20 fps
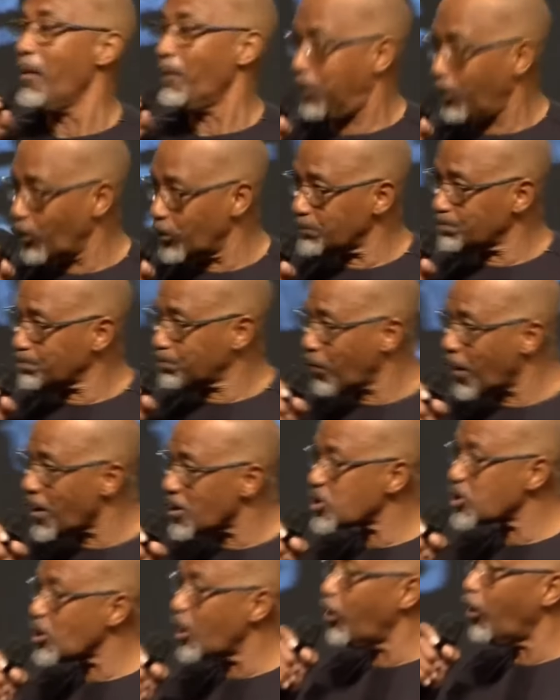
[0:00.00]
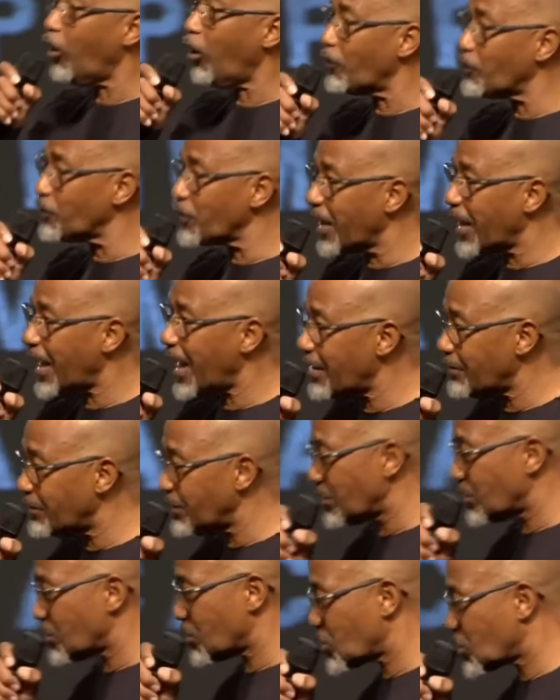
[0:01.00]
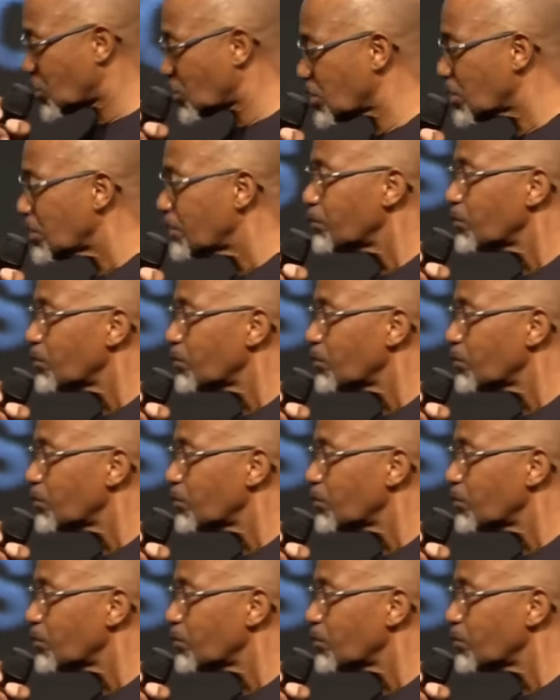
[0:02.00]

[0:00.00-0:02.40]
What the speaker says: put pressure on the heavens.